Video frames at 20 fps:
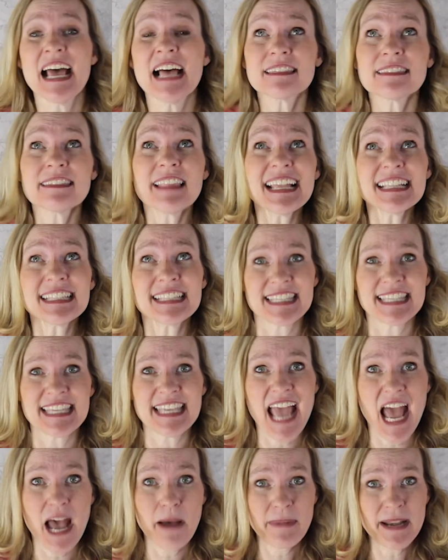Let's see
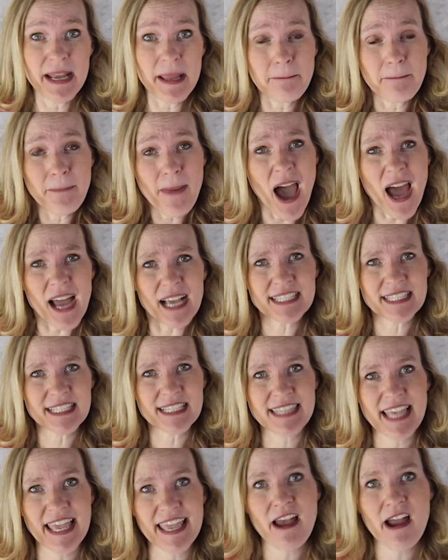how many boxes
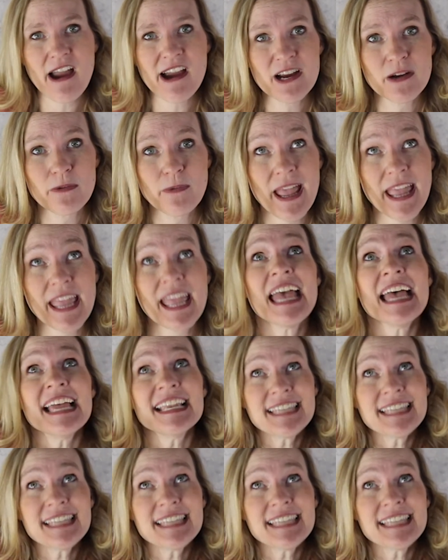they are away.